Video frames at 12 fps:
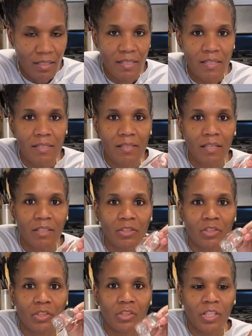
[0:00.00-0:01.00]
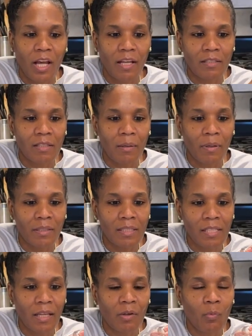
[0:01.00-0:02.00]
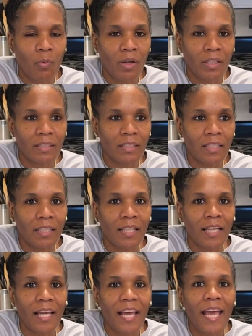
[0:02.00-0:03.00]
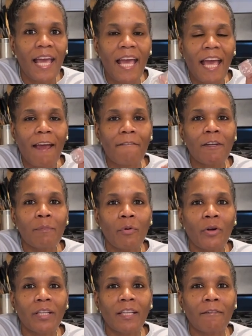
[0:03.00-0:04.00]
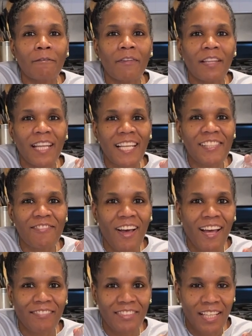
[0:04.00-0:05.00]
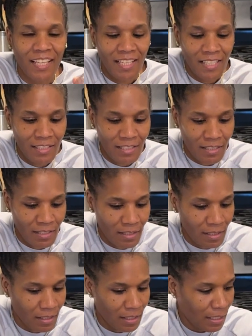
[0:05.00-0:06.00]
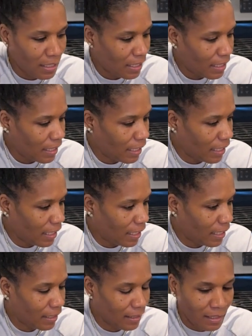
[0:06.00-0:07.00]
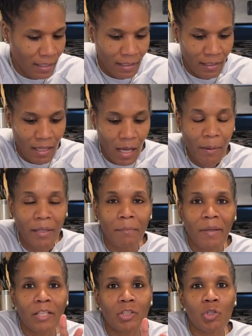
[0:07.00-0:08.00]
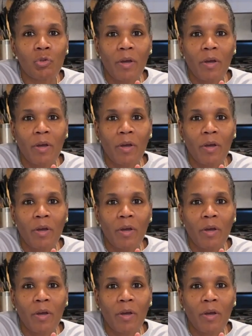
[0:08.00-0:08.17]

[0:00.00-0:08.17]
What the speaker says: 6 shots. I'm gonna take 1 every morning for the next 5 days. And I'm gonna make 2